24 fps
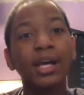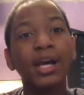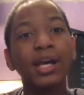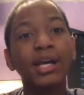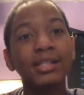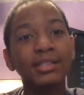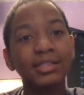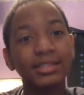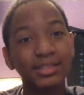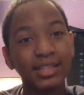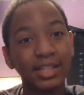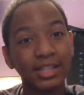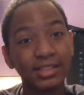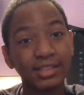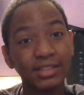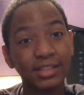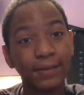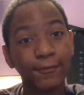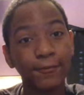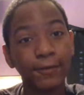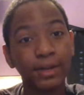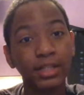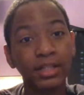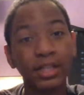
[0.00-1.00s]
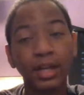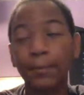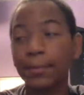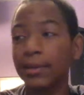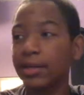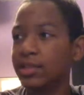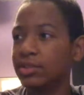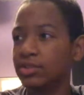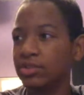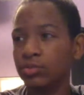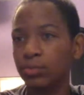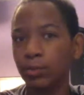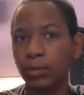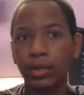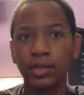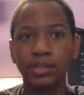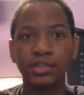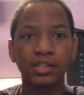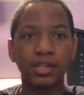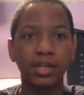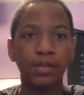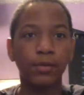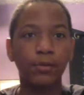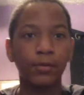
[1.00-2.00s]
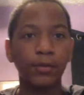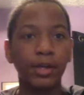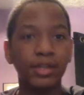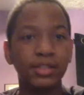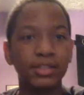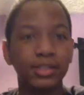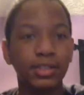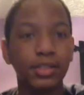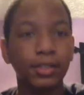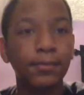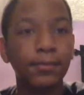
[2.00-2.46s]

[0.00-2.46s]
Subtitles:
Stay safe out there because this world is getting crazy.